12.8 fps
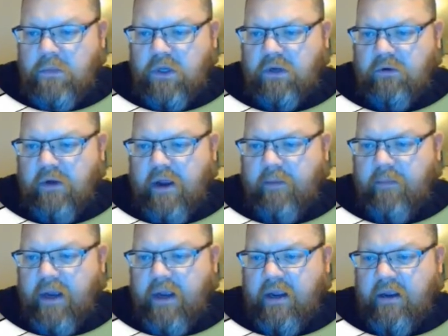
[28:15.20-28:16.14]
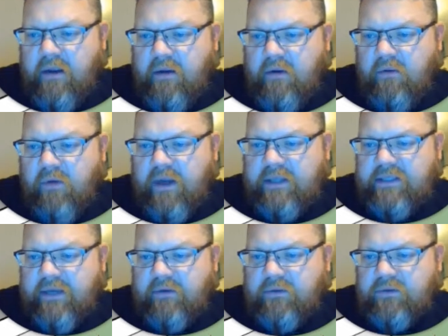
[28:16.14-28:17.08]
Gonna grab my
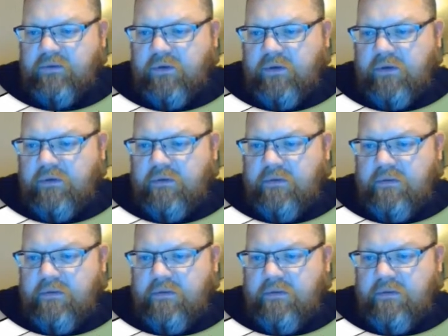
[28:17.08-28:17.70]
rectangle tool.